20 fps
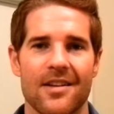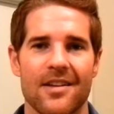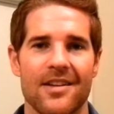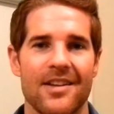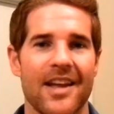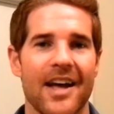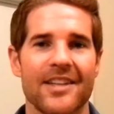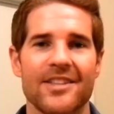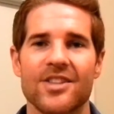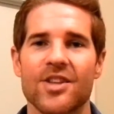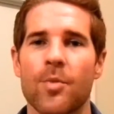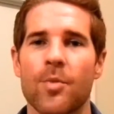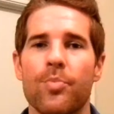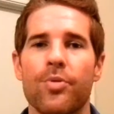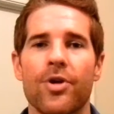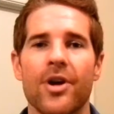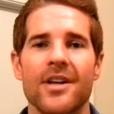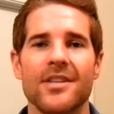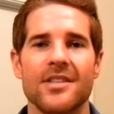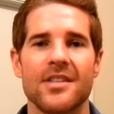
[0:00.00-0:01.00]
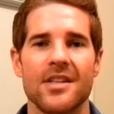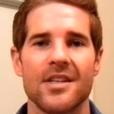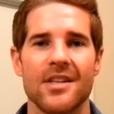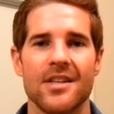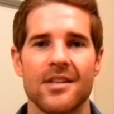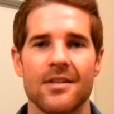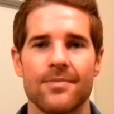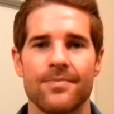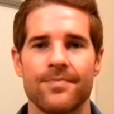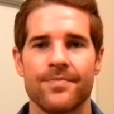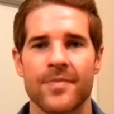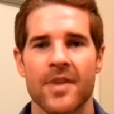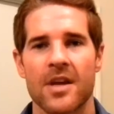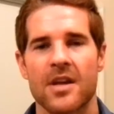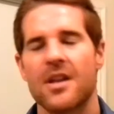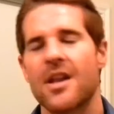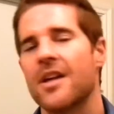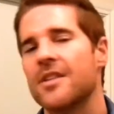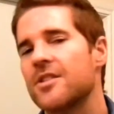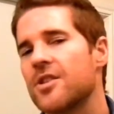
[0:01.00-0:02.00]
not president,
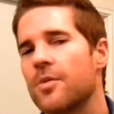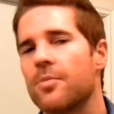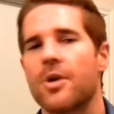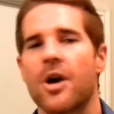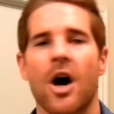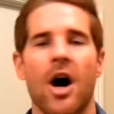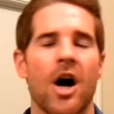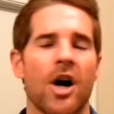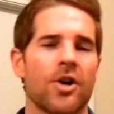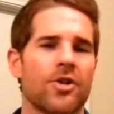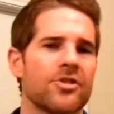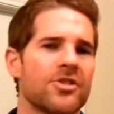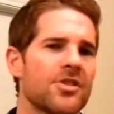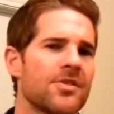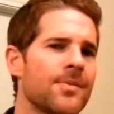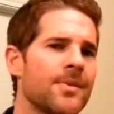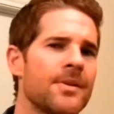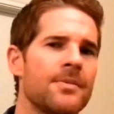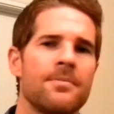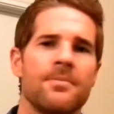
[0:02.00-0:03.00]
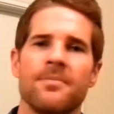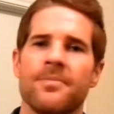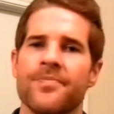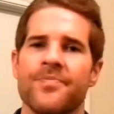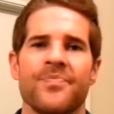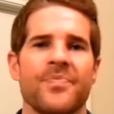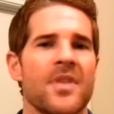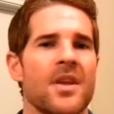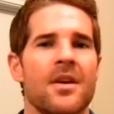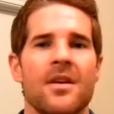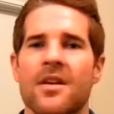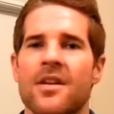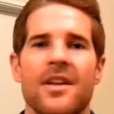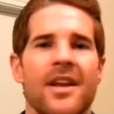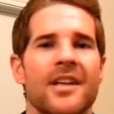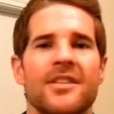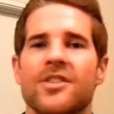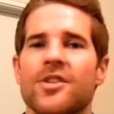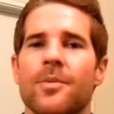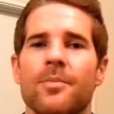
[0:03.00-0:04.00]
not some congressman,
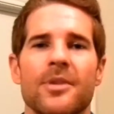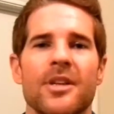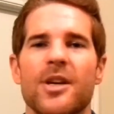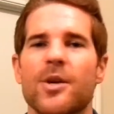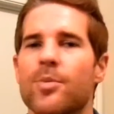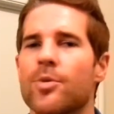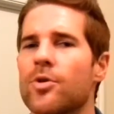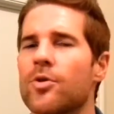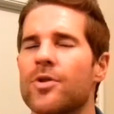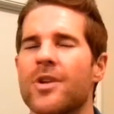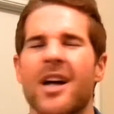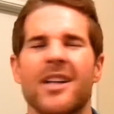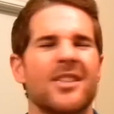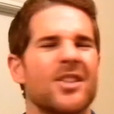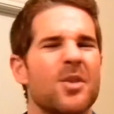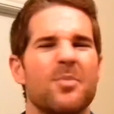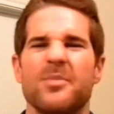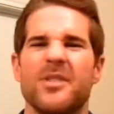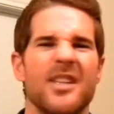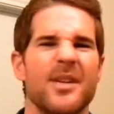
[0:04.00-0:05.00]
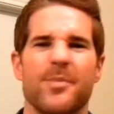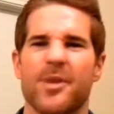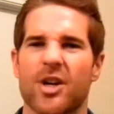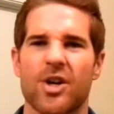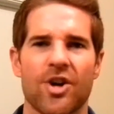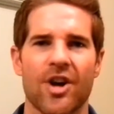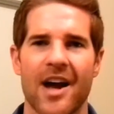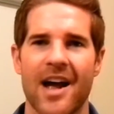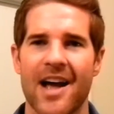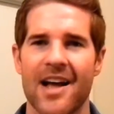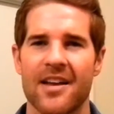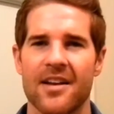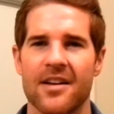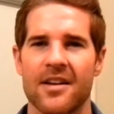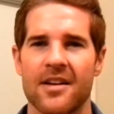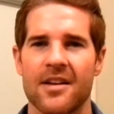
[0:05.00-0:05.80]
not some liberal, not some Democrat.